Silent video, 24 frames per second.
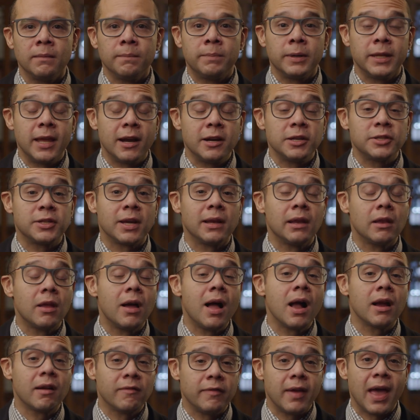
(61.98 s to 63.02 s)
But there's a
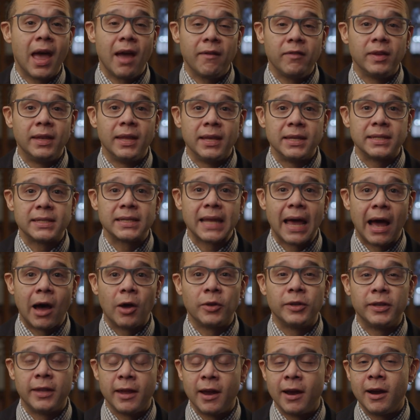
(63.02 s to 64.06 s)
lot of evidence
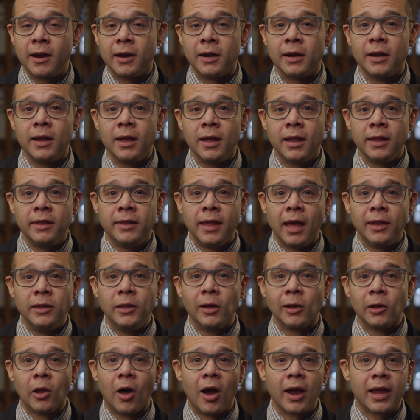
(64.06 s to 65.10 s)
out there that
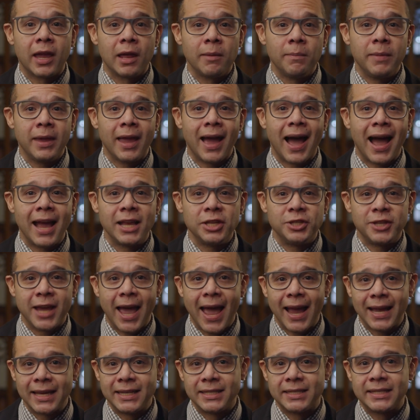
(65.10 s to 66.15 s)
the law can be
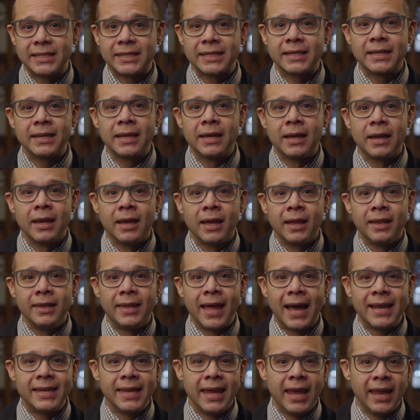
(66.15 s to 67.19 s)
hijacked,
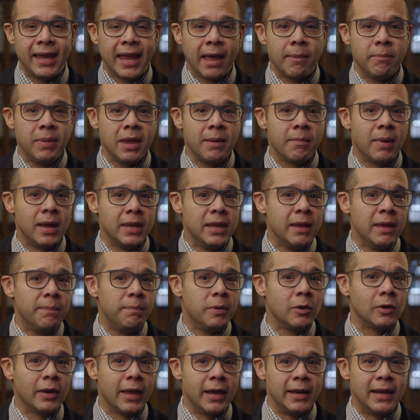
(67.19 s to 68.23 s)
that it can be
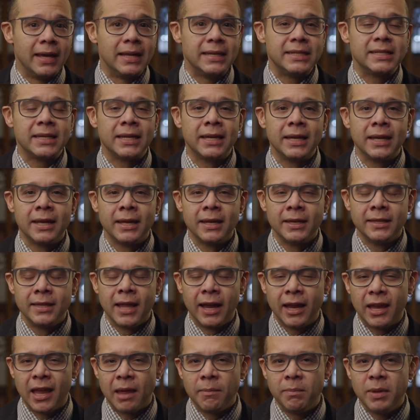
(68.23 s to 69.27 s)
manipulated,
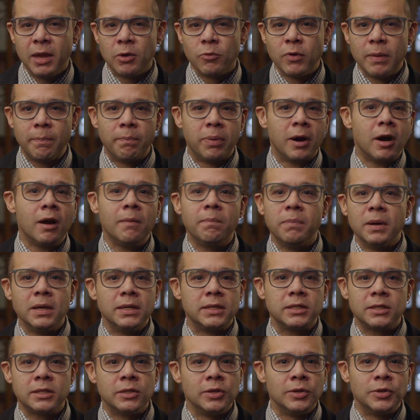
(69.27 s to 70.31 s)
that it can be
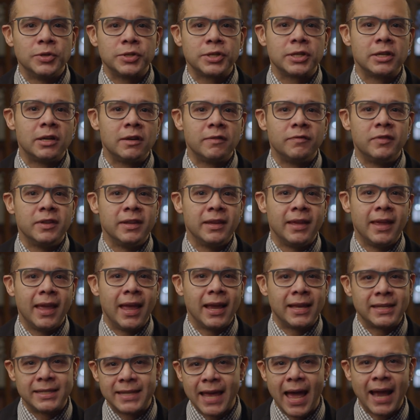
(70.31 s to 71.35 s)
repurposed to serve the
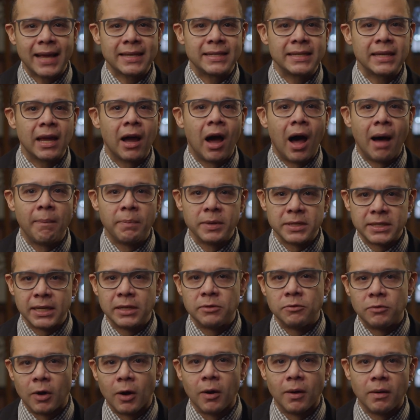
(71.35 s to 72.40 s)
exact
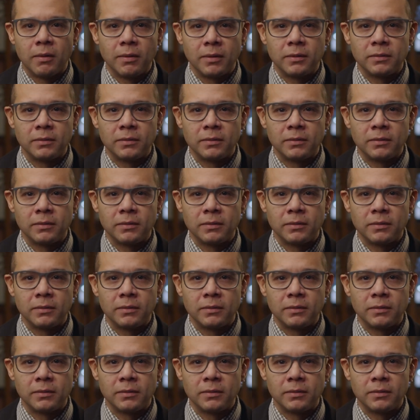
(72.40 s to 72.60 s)
opposite role.